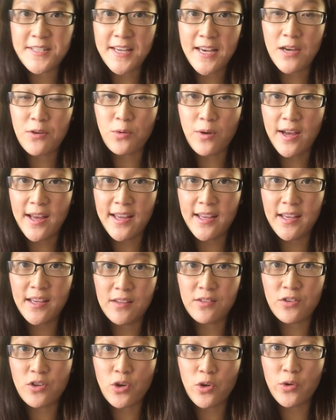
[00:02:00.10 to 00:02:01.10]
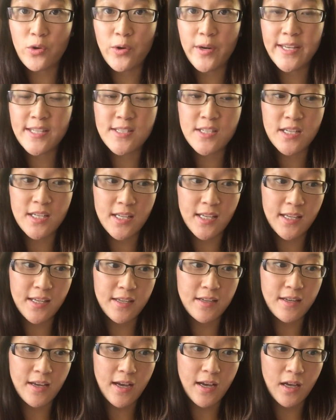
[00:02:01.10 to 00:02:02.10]
DIY is you're going to
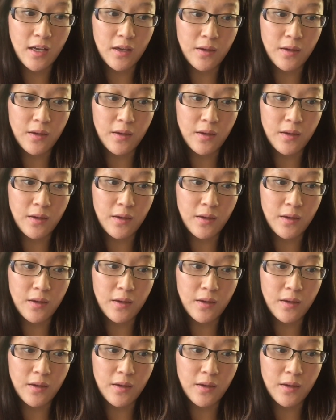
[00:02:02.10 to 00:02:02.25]
need